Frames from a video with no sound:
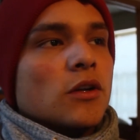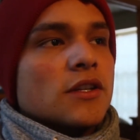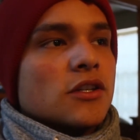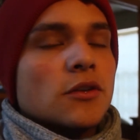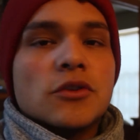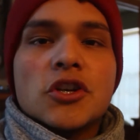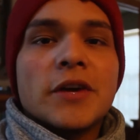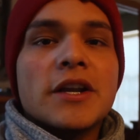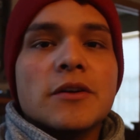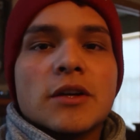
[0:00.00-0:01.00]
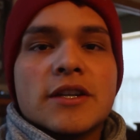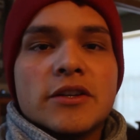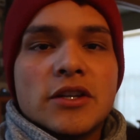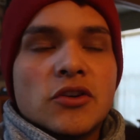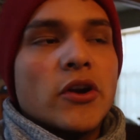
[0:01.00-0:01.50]
on this little trail because
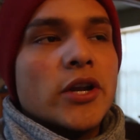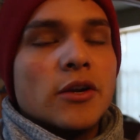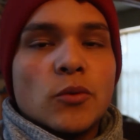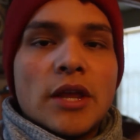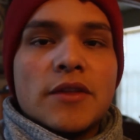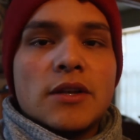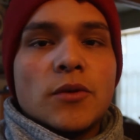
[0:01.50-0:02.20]
there's a trail here within the,